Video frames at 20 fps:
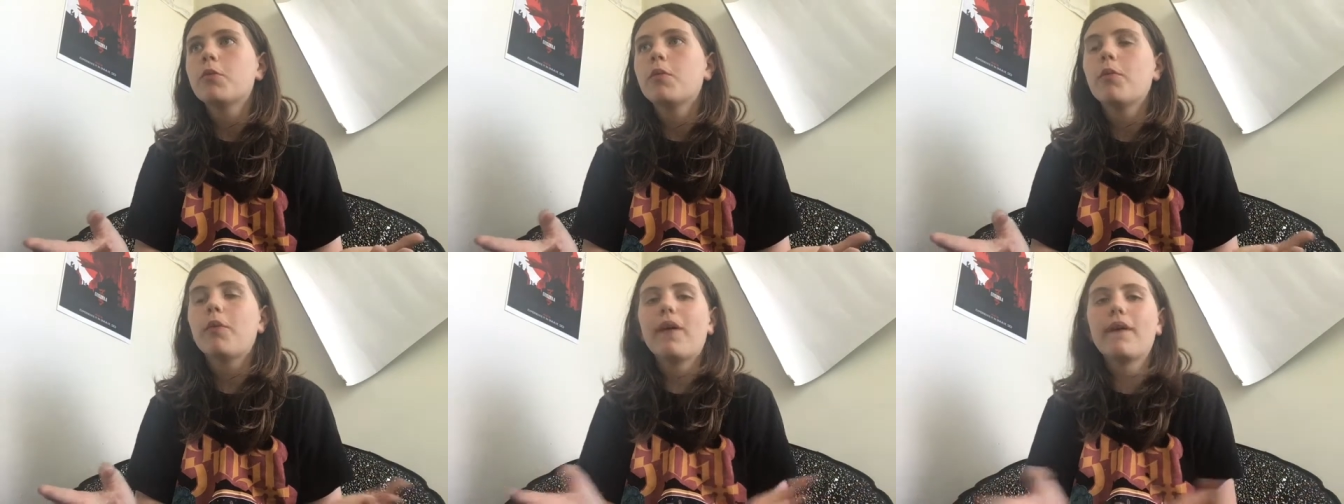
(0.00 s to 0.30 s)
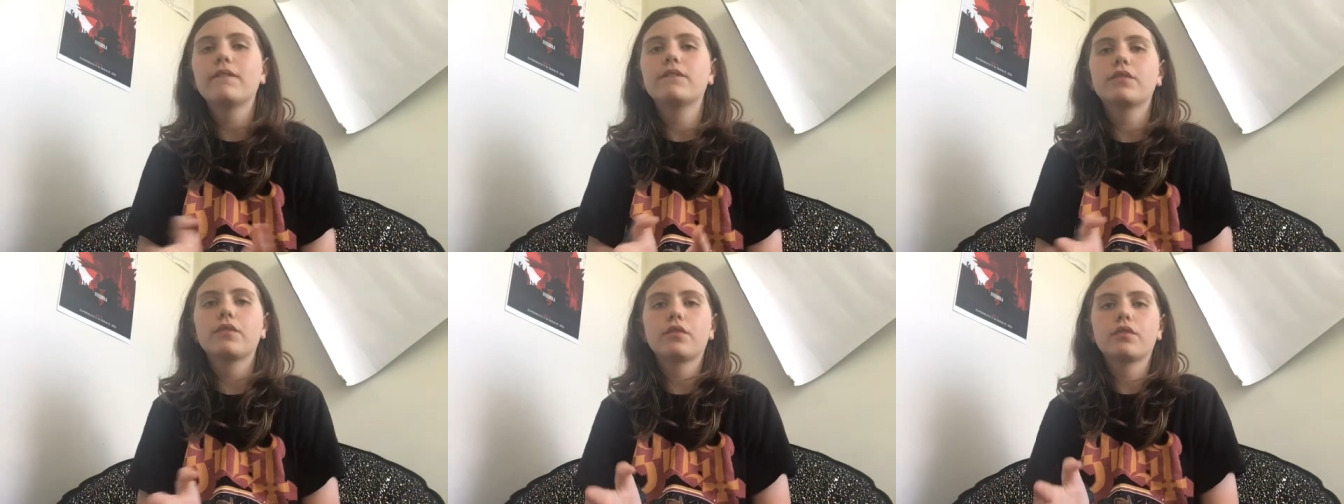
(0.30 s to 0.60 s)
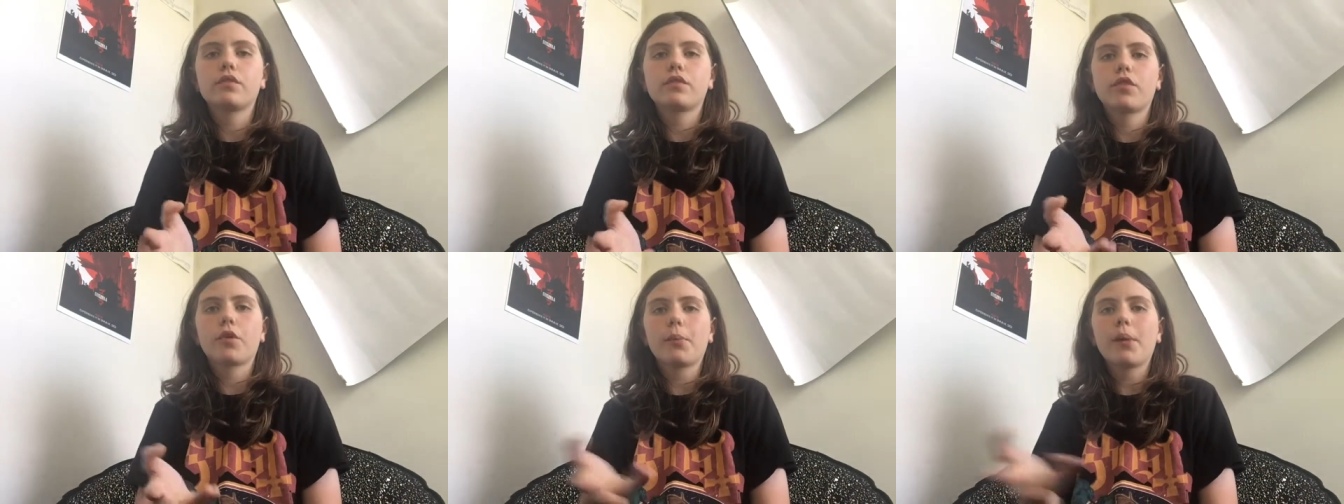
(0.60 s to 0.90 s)
Well,
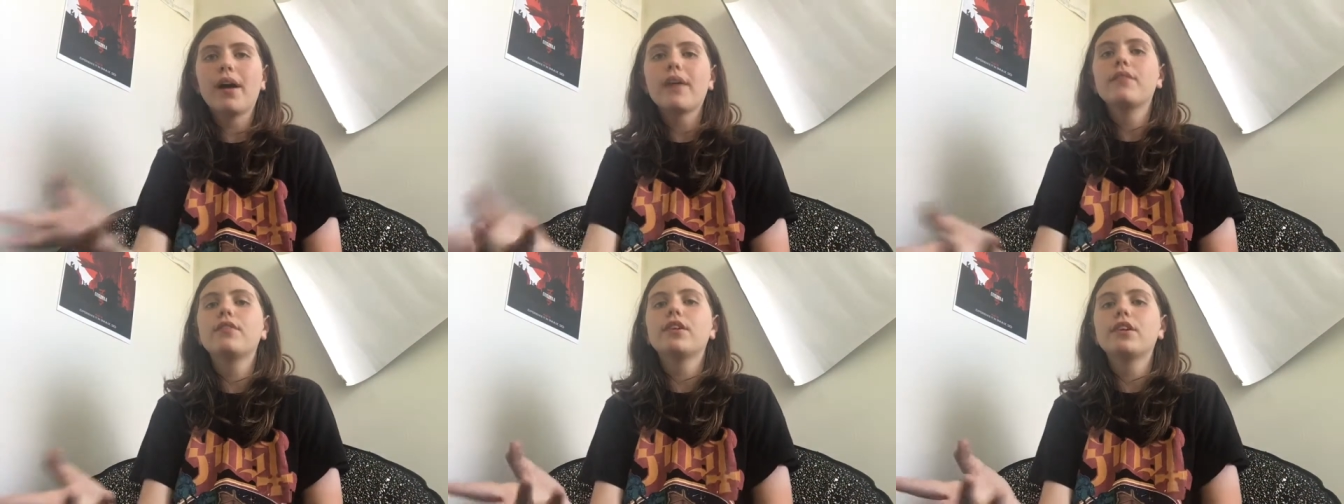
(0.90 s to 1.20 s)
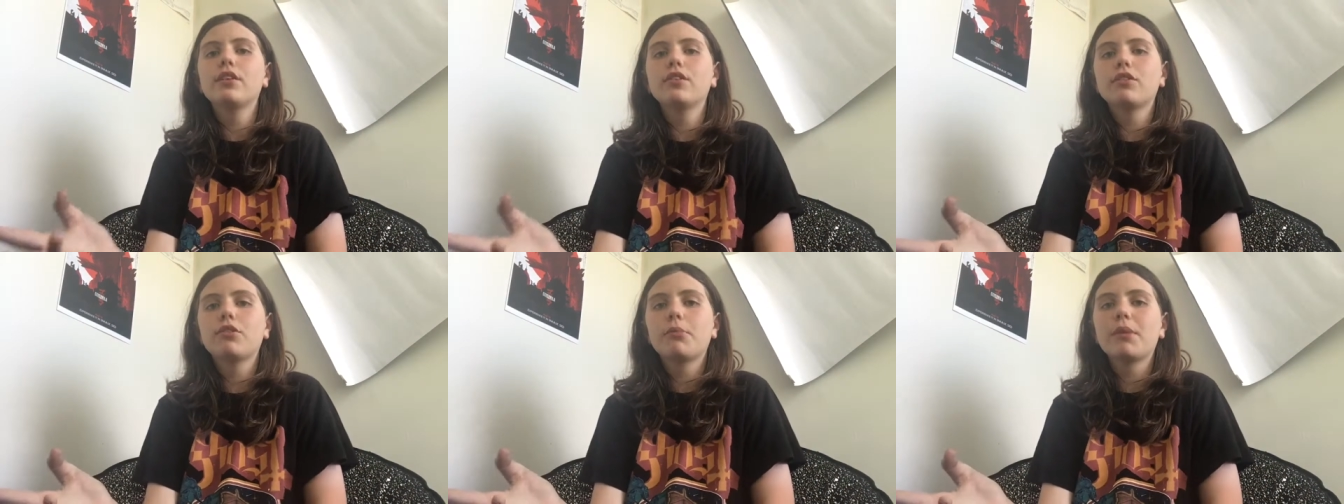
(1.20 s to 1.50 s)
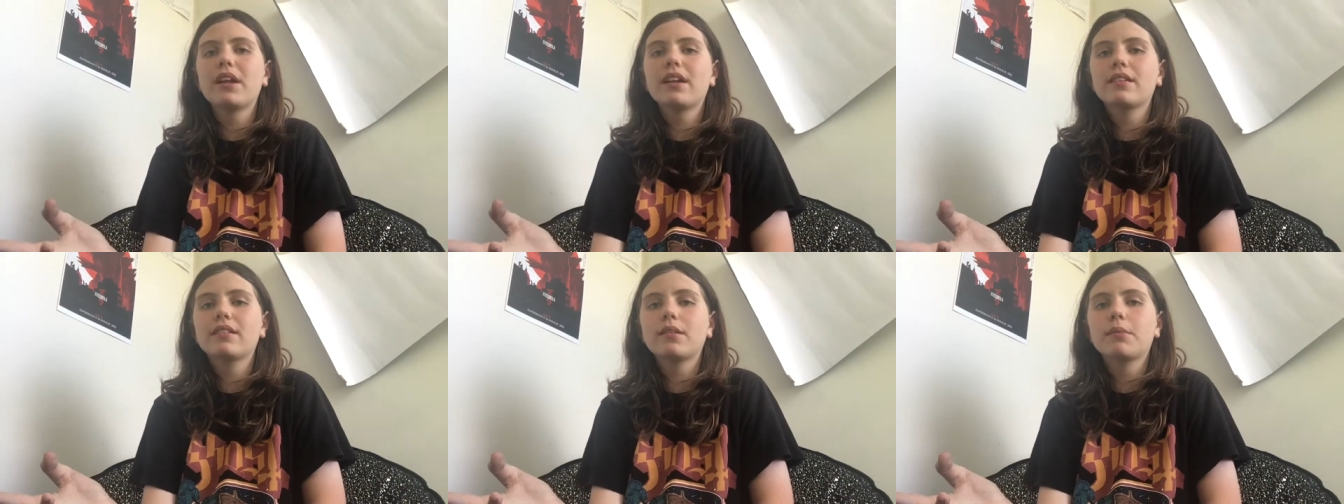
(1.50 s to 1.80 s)
for my videos it
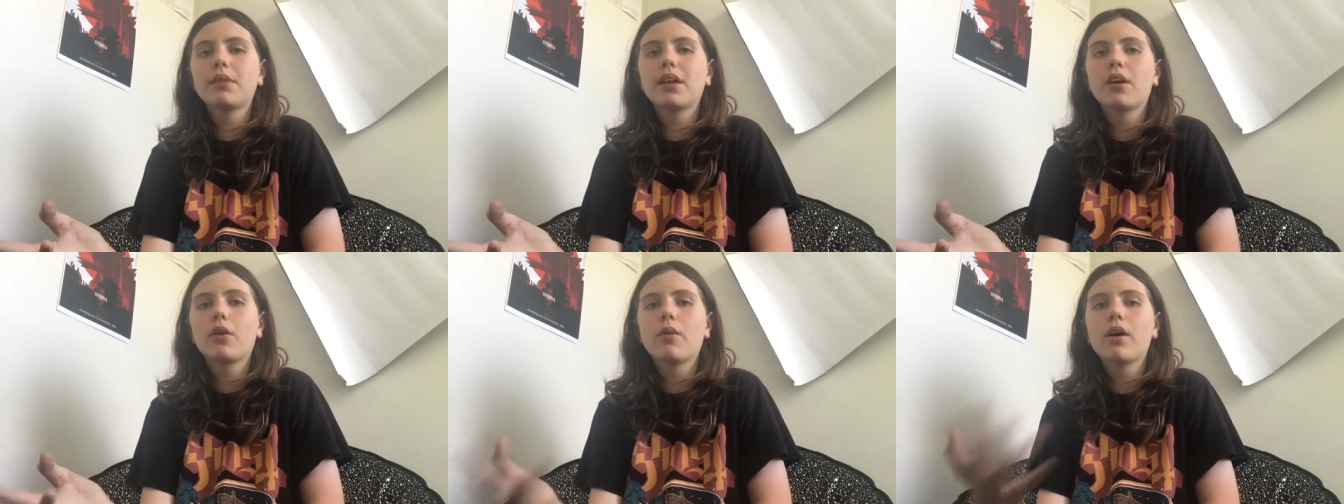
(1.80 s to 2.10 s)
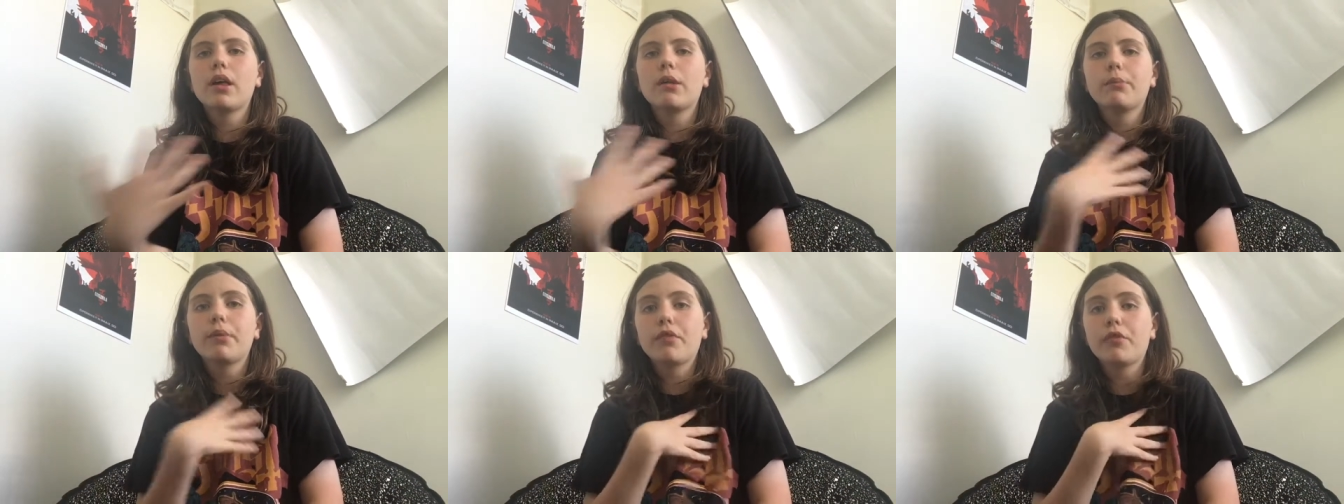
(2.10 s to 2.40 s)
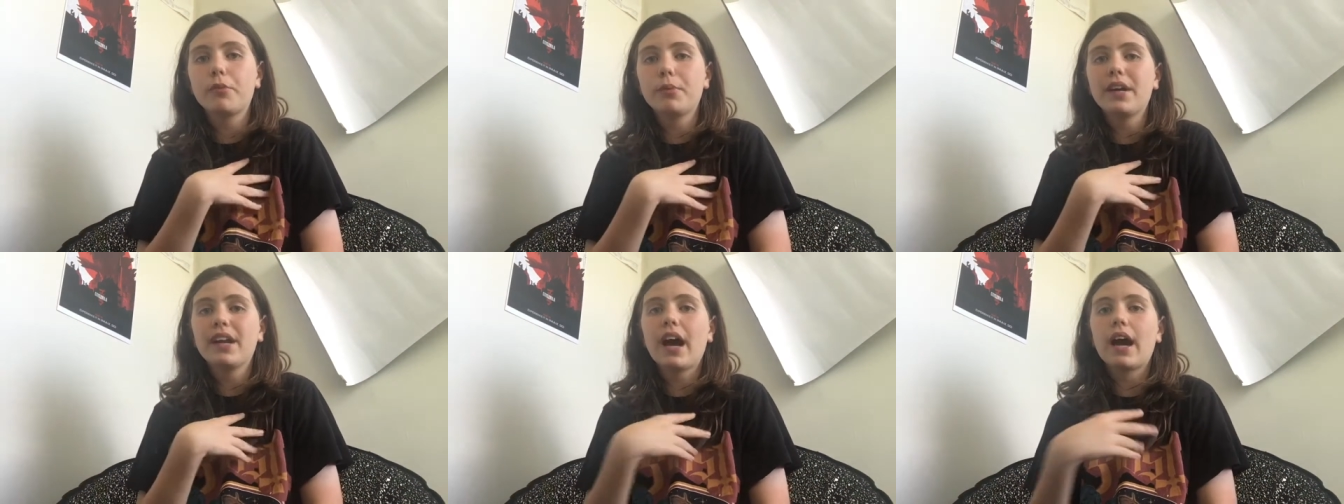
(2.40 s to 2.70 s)
may not seem like a while, but
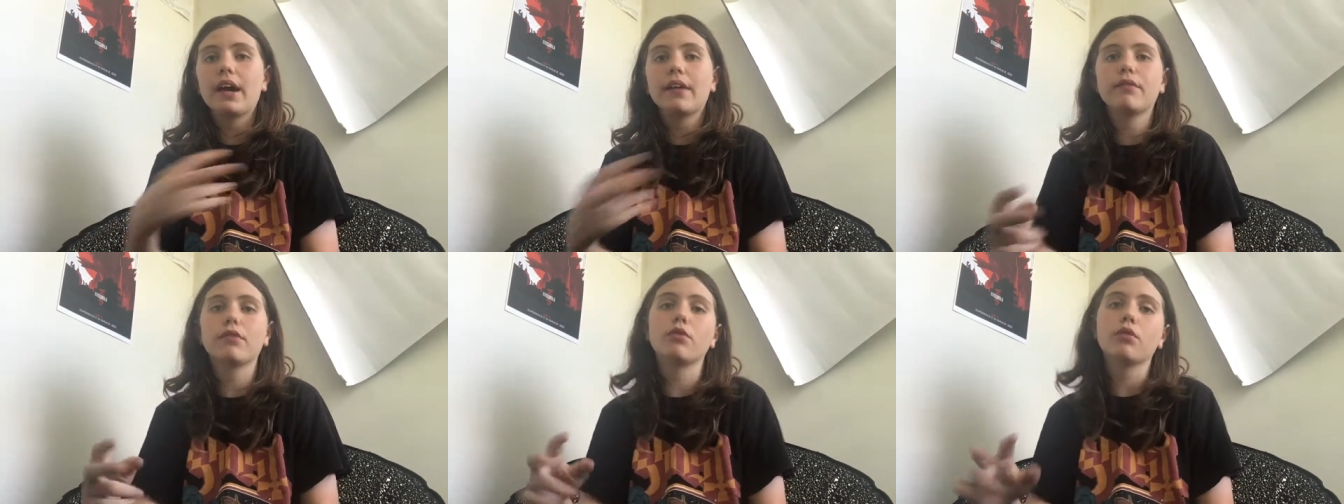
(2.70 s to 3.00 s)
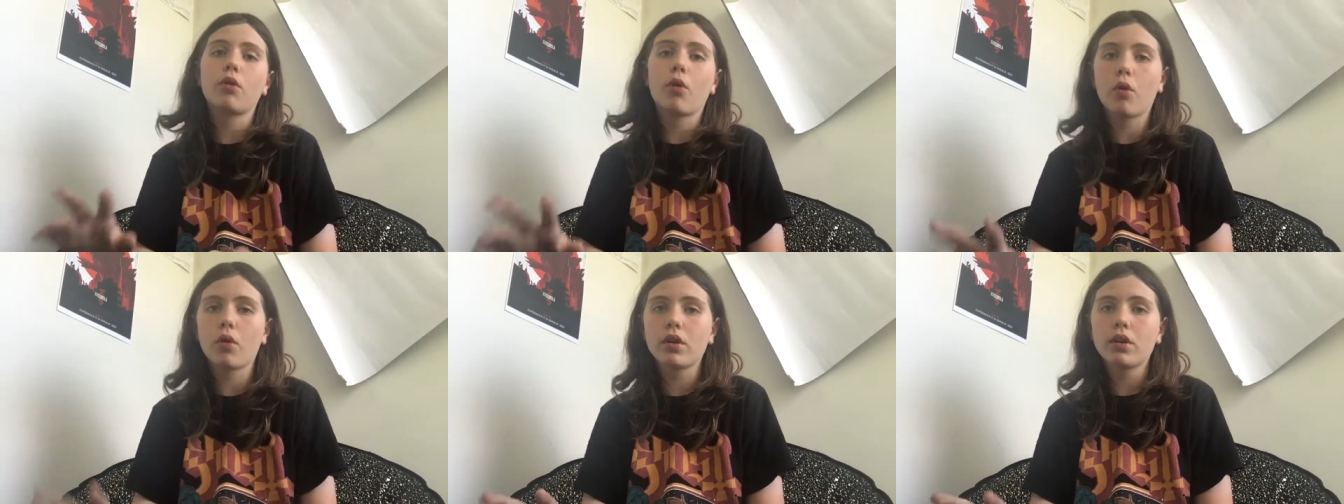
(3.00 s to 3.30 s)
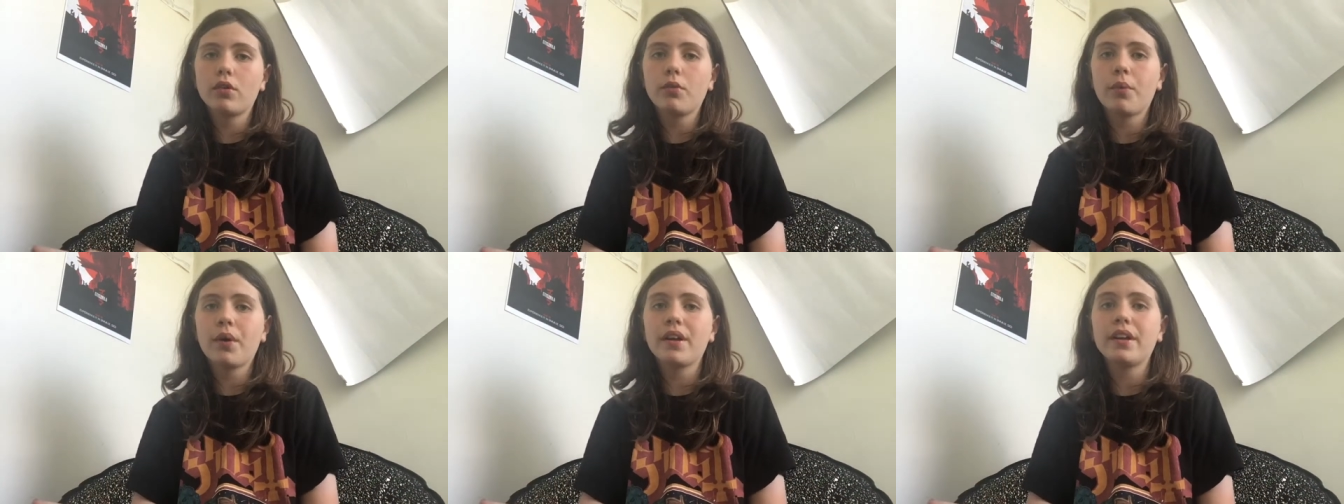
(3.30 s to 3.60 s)
for me, I haven't
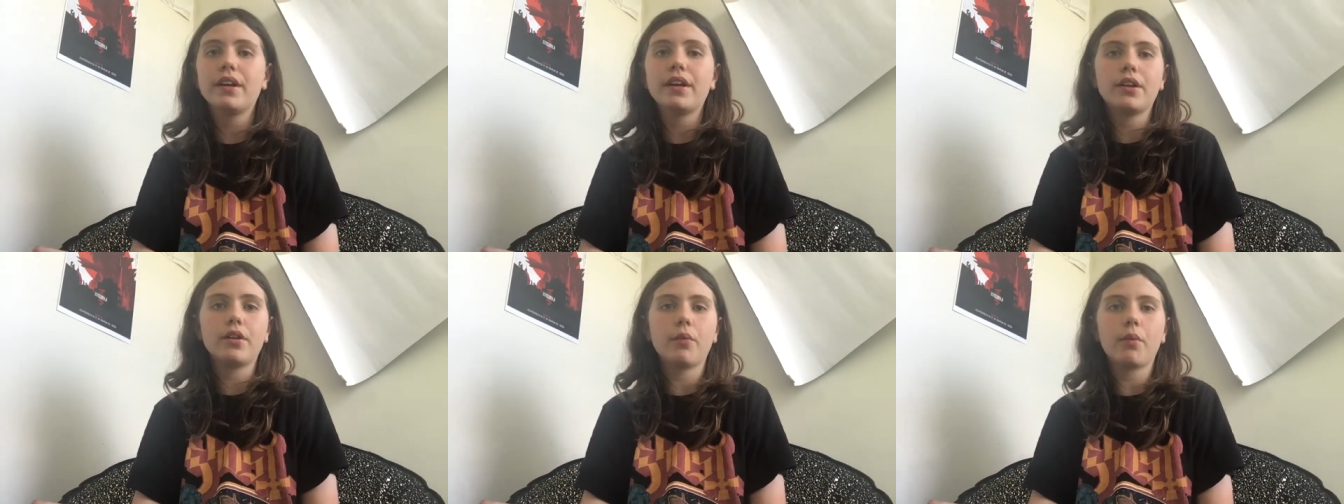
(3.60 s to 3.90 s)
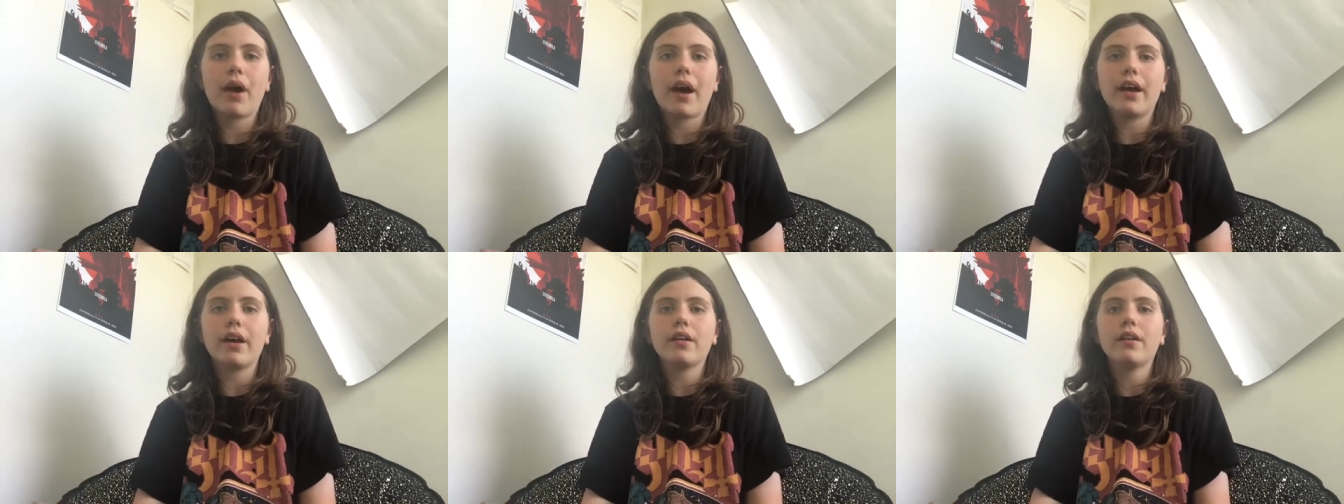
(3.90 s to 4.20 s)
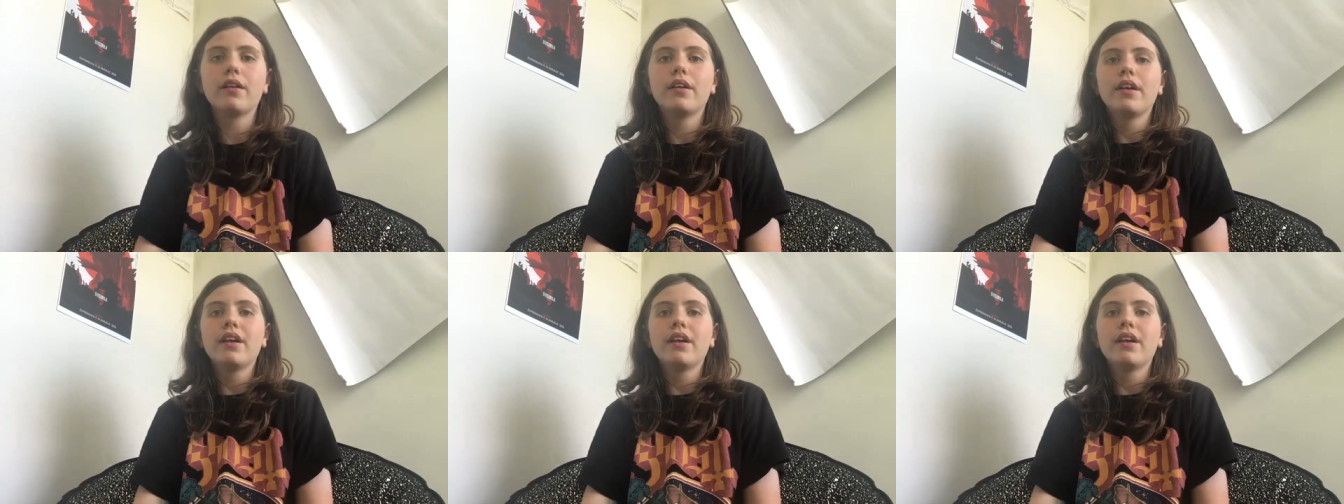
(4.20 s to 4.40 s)
recorded one in a while.